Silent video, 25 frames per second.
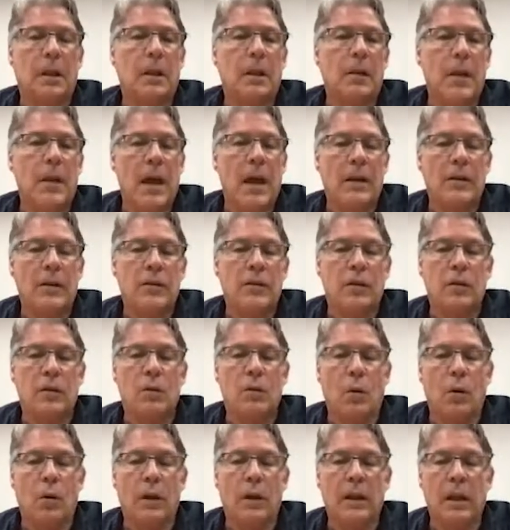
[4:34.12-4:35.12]
That is,
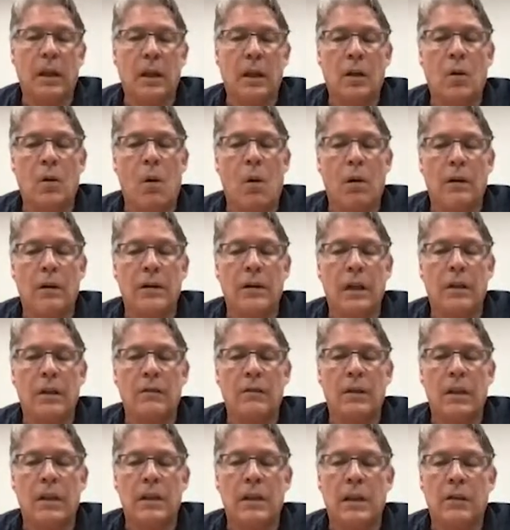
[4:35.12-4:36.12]
ignoring quantitative
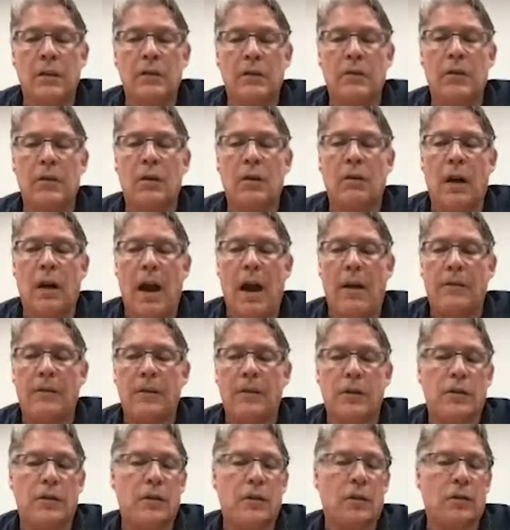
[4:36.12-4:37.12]
details of the graph,
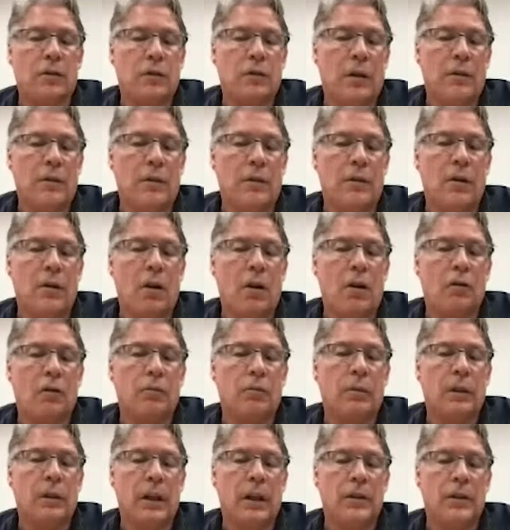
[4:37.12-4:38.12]
such as the strength of the
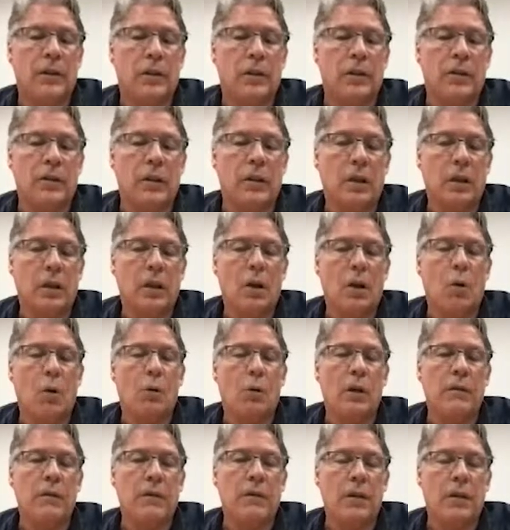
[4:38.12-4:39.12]
causal relations, or
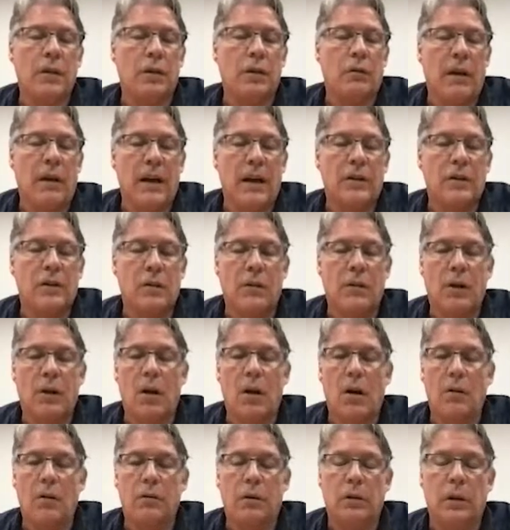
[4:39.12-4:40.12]
even the direction of the
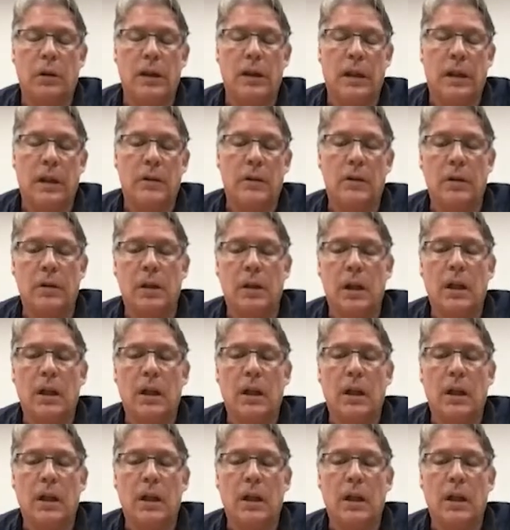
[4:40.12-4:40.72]
causal links,